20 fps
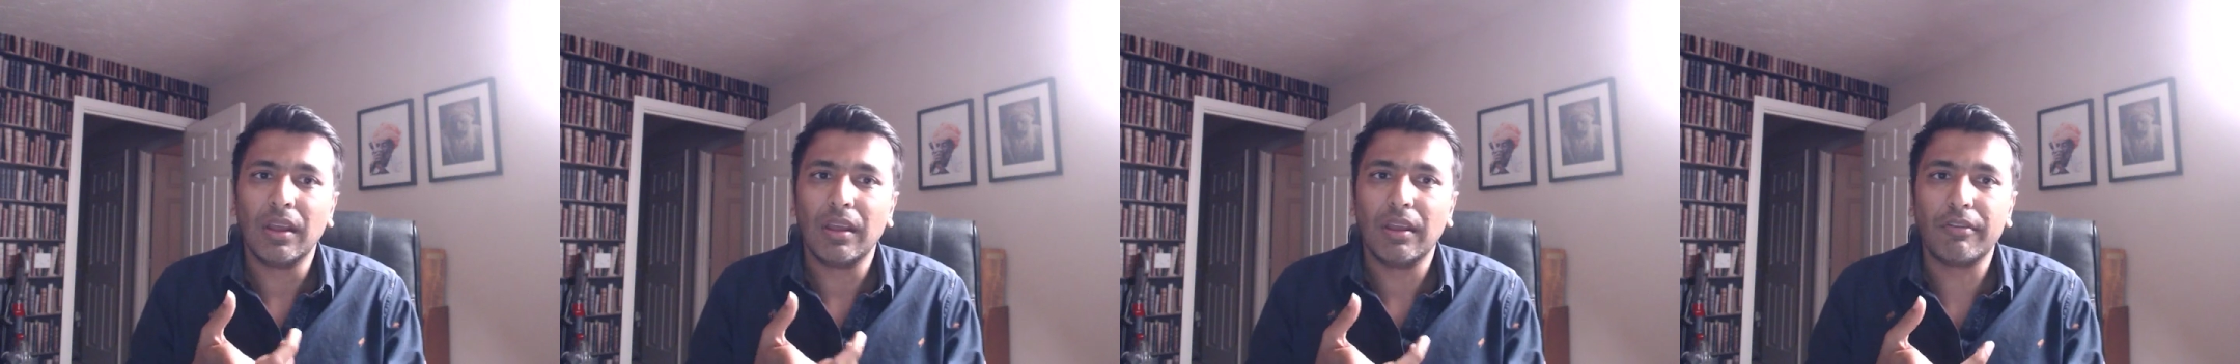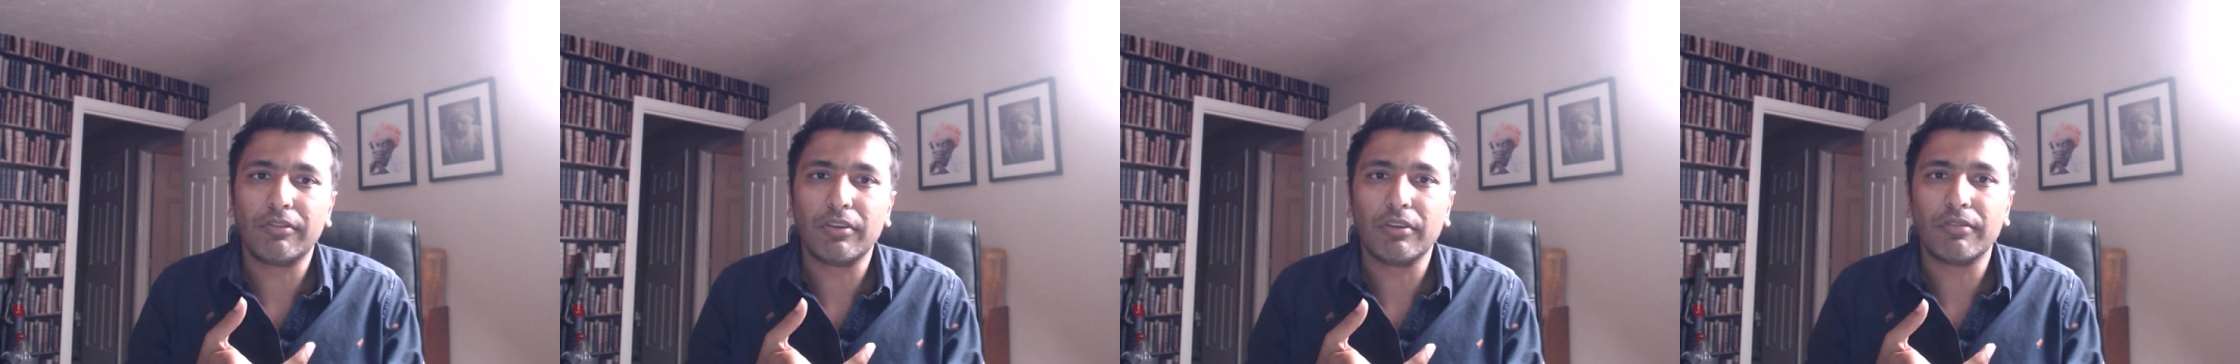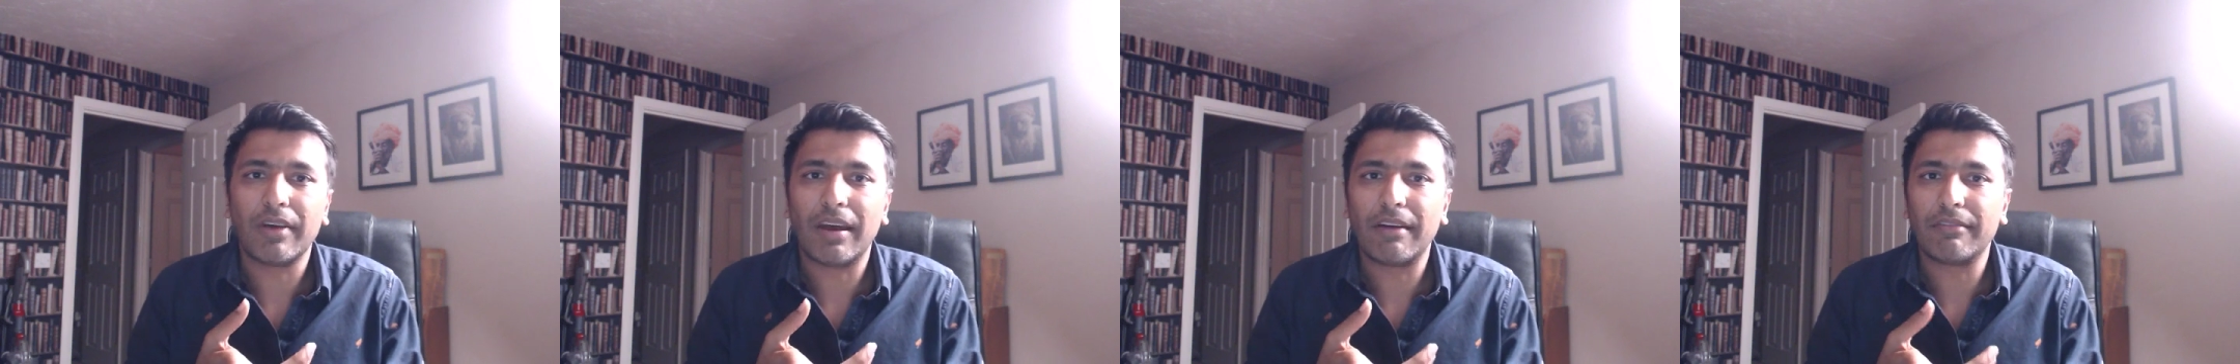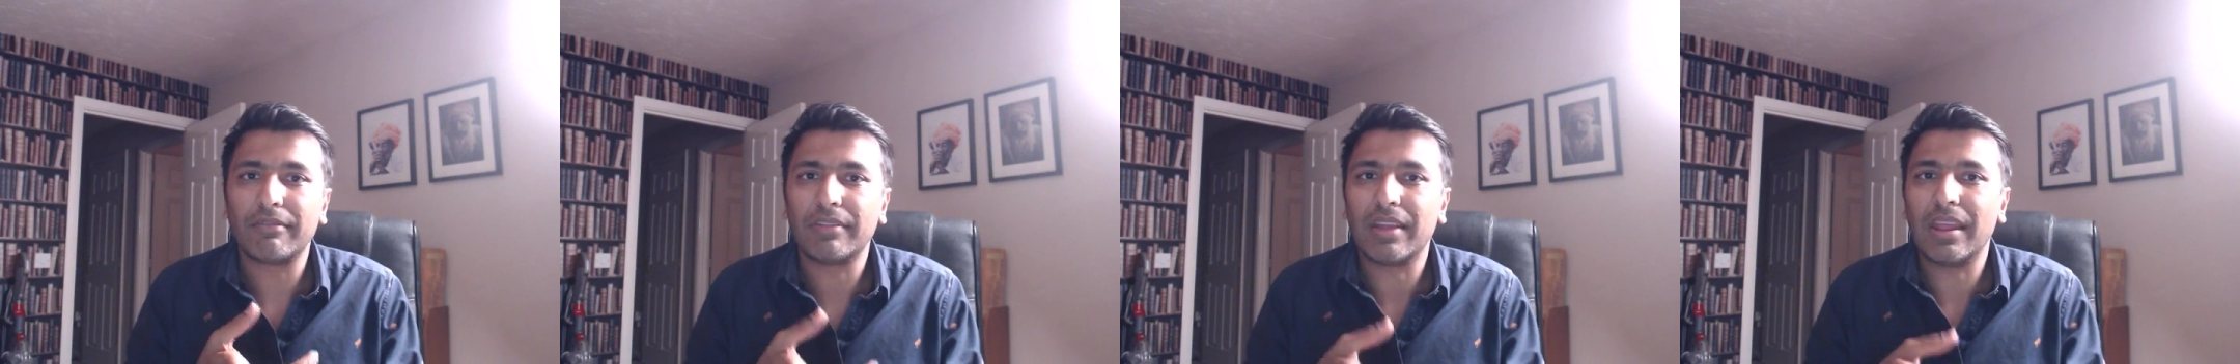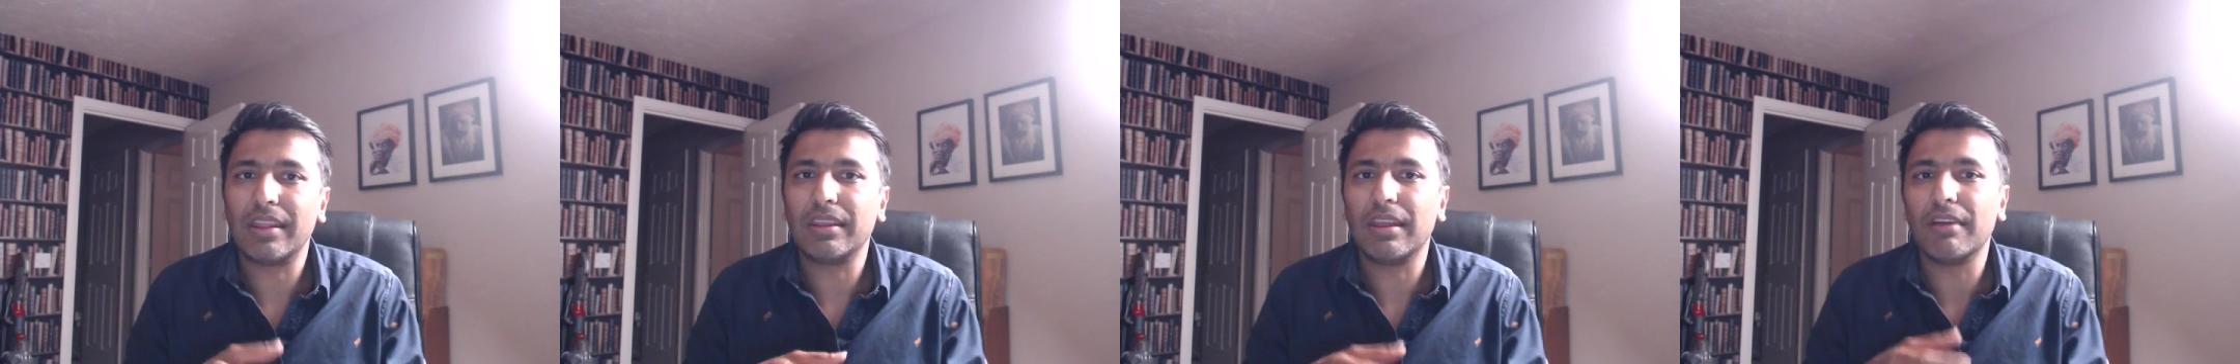if you've had
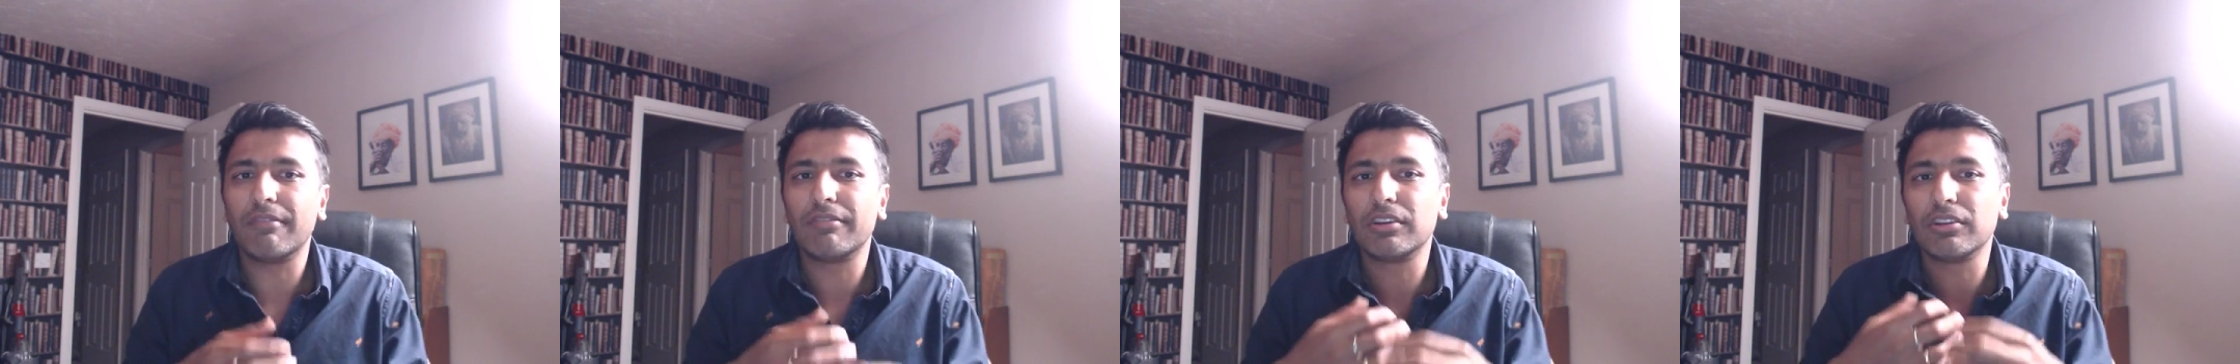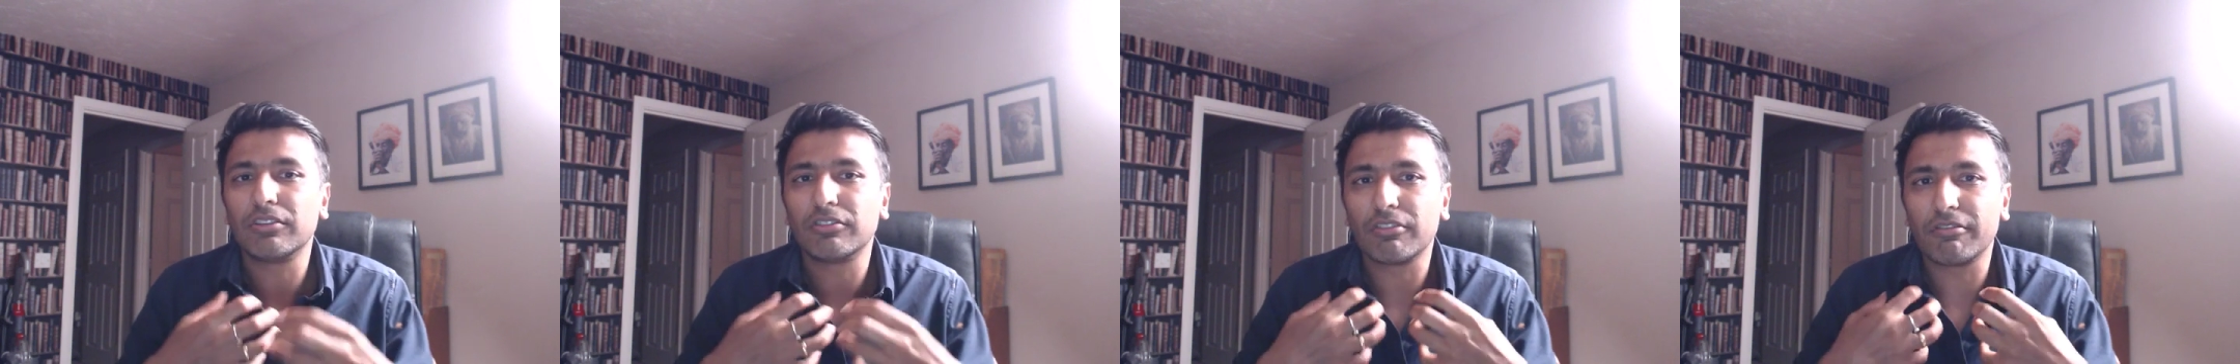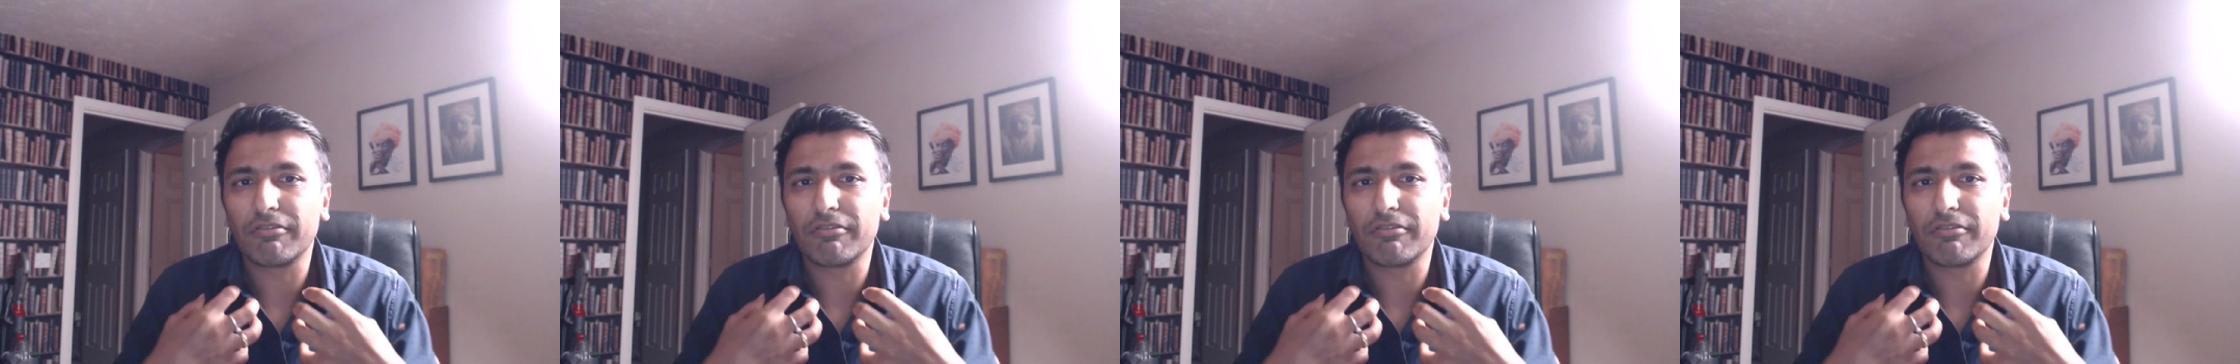any evidence